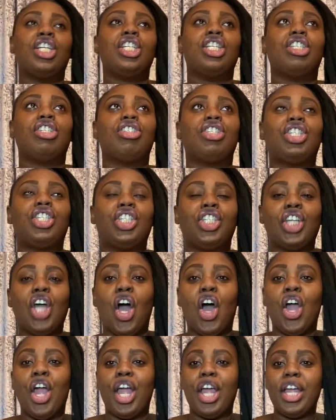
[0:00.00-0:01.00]

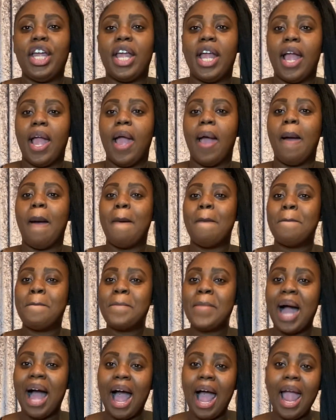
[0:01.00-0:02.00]
So
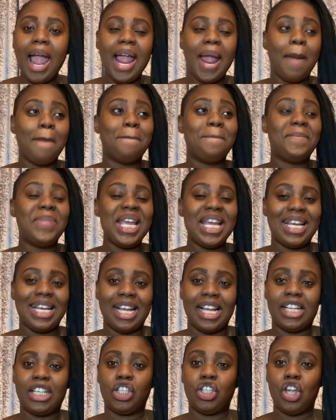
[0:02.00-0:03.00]
my
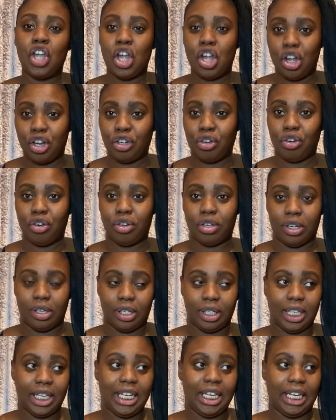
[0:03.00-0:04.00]
biggest turn
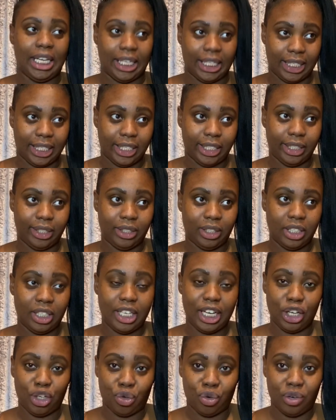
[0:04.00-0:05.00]
on is
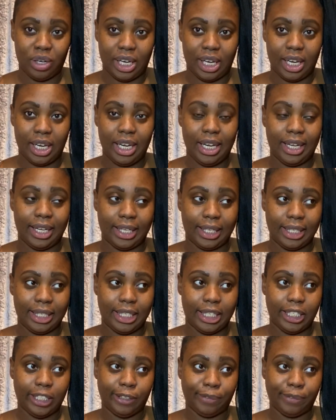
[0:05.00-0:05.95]
sexually is